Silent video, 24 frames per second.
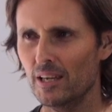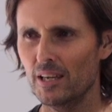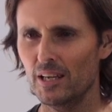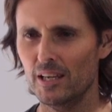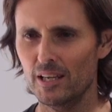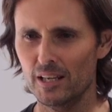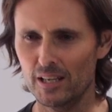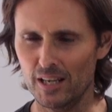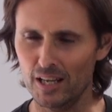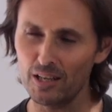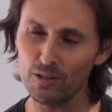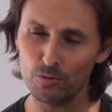
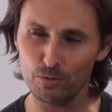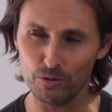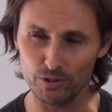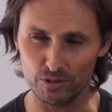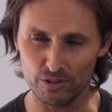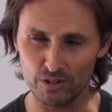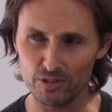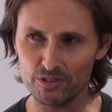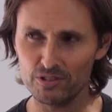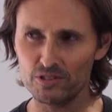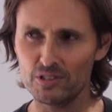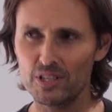In other
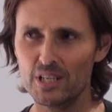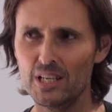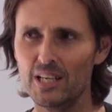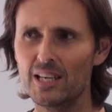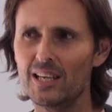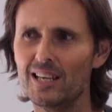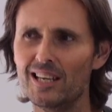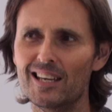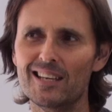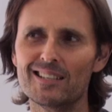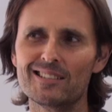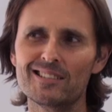words,
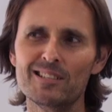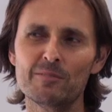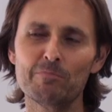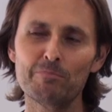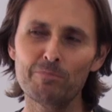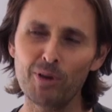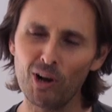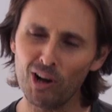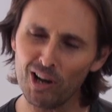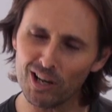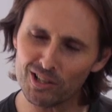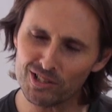it's
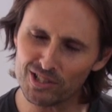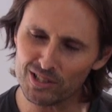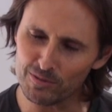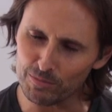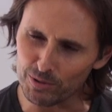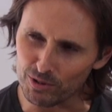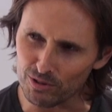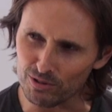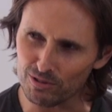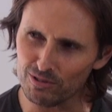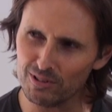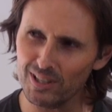
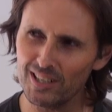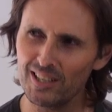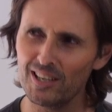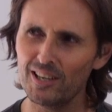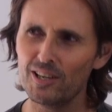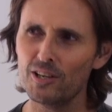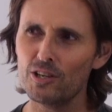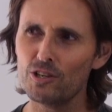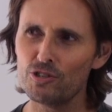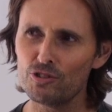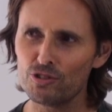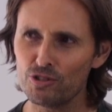impossible
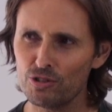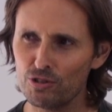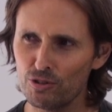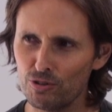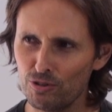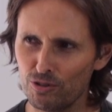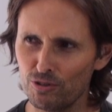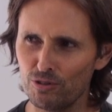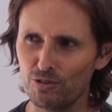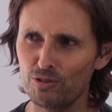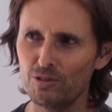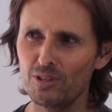
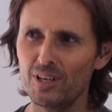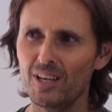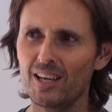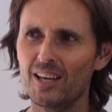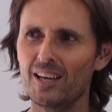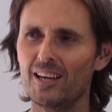to